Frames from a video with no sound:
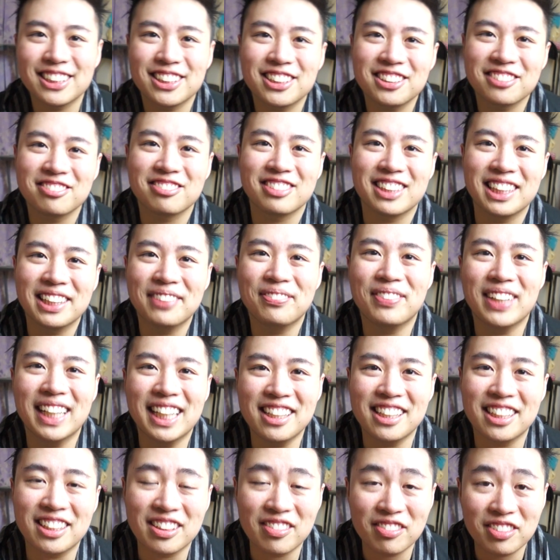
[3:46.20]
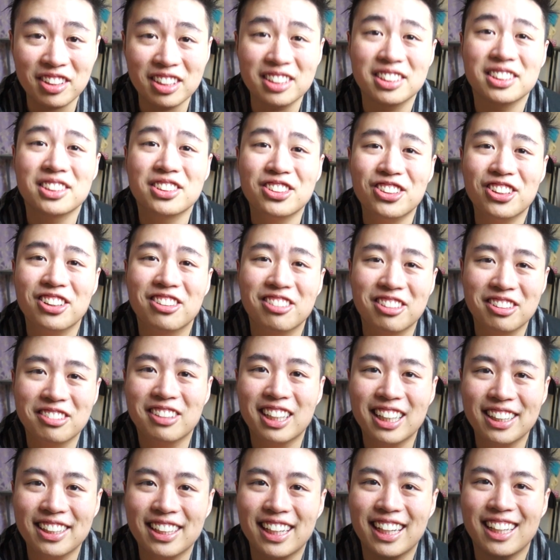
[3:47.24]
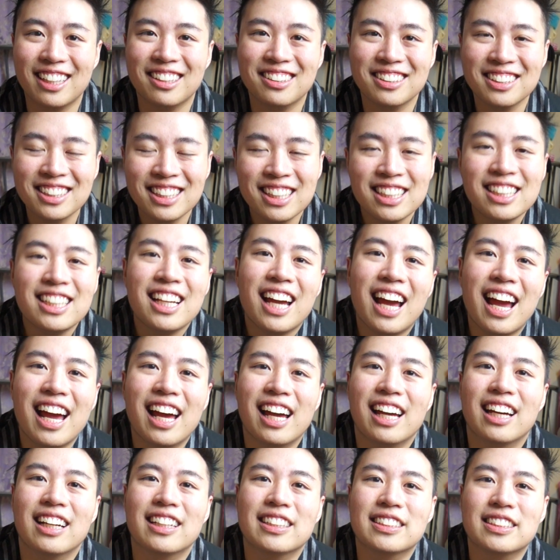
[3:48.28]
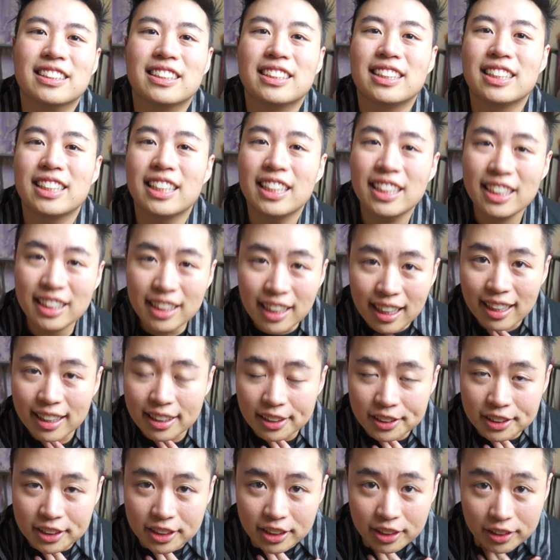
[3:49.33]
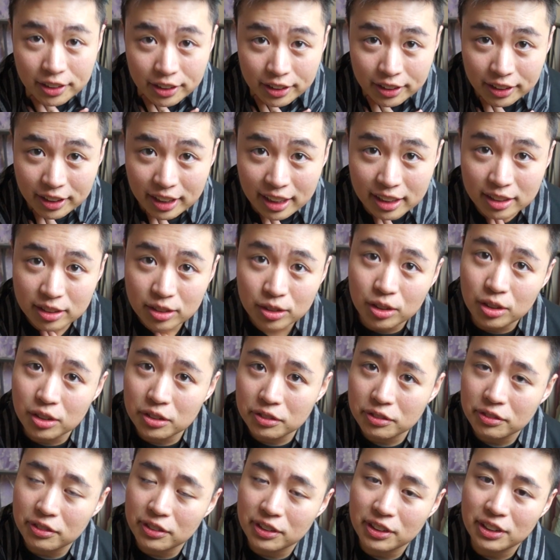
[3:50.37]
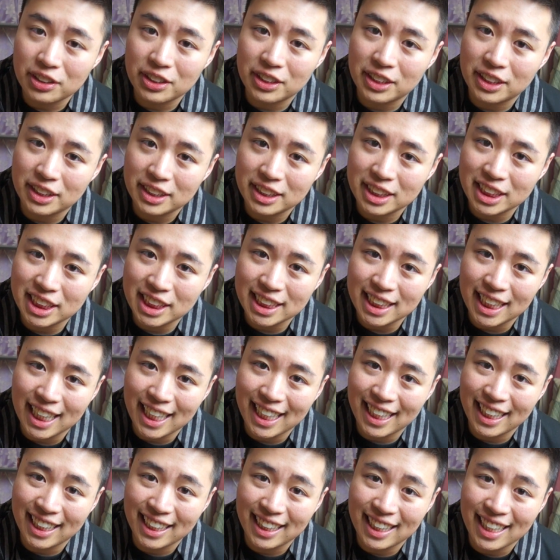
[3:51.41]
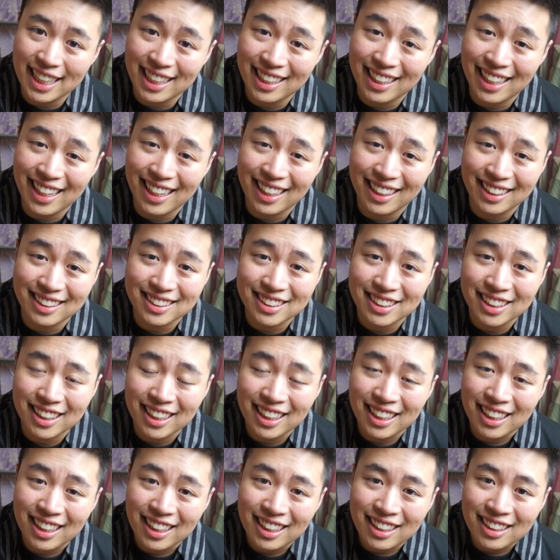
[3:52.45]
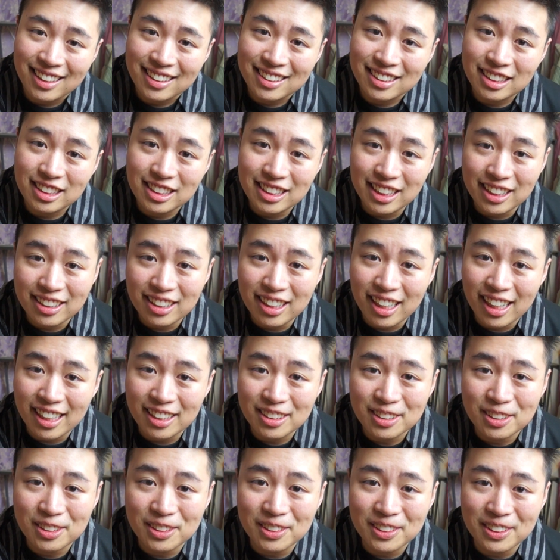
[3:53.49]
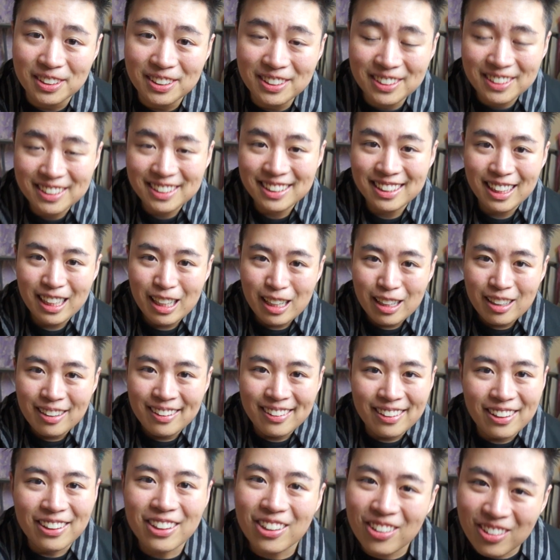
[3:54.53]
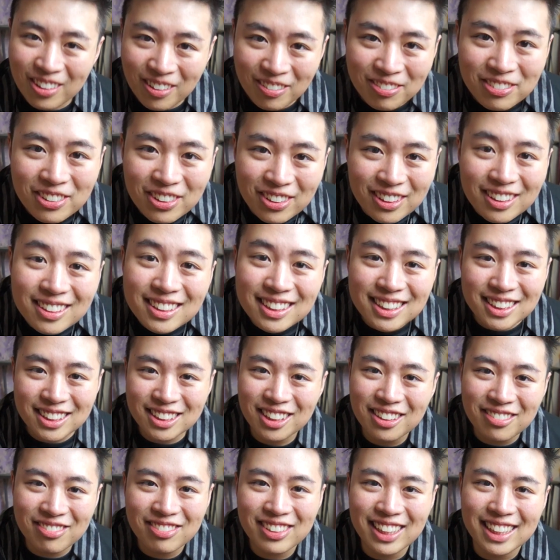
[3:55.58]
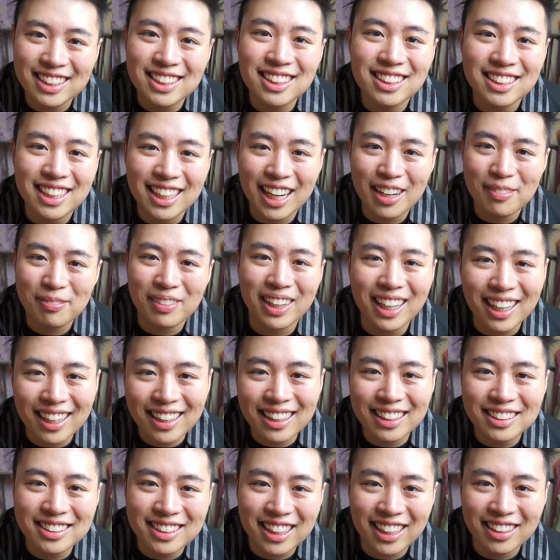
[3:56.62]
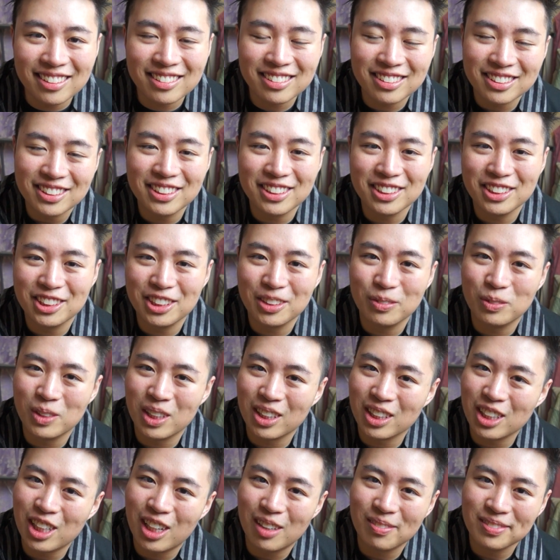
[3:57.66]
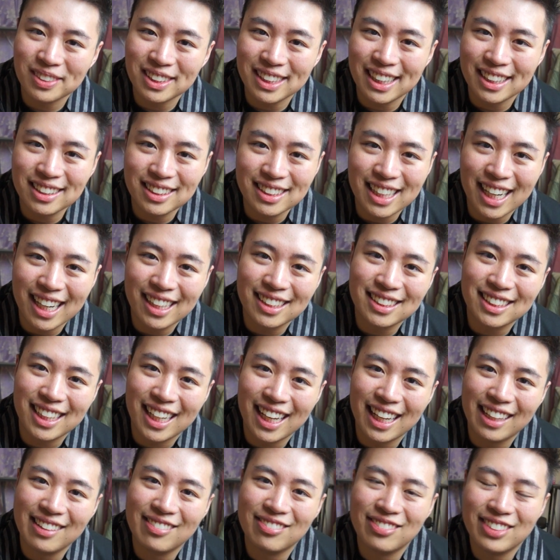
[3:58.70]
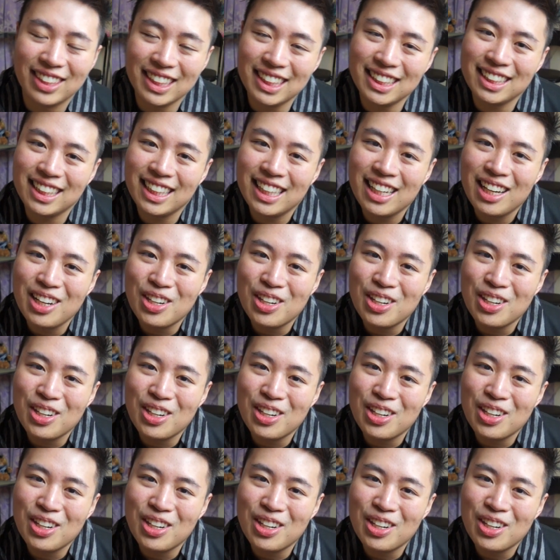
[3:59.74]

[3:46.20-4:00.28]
I shouldn't really be eating. I've got a sore throat right now. And yeah, so that's all for today. And see you guys soon. Of course, don't forget to check out my other channel, youtube.com/DantayVid.